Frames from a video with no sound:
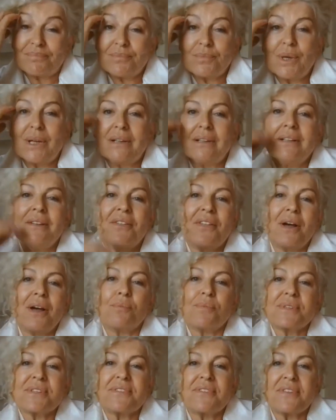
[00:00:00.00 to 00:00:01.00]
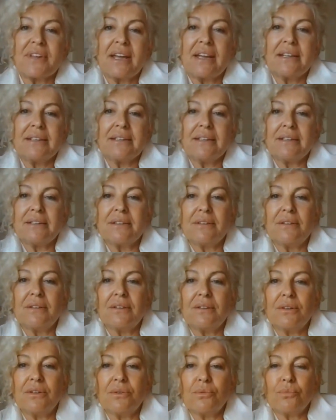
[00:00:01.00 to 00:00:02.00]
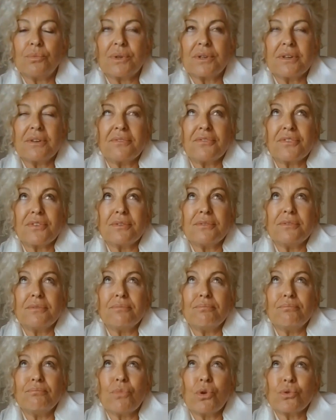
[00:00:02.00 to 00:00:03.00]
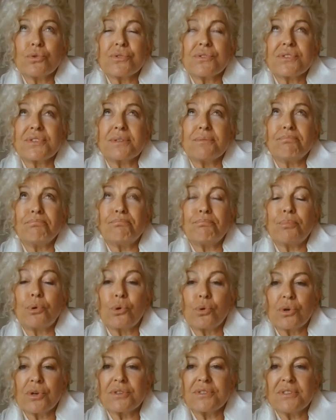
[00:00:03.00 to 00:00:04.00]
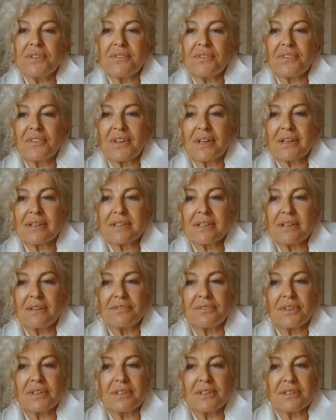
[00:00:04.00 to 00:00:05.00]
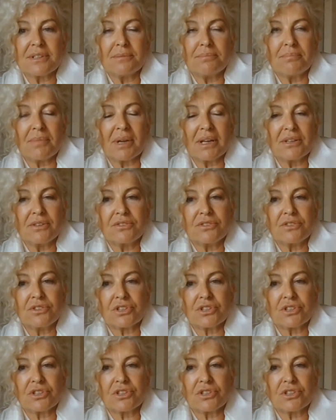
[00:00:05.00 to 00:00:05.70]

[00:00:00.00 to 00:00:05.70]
Well, that was then, and one of the most important things I've learned in my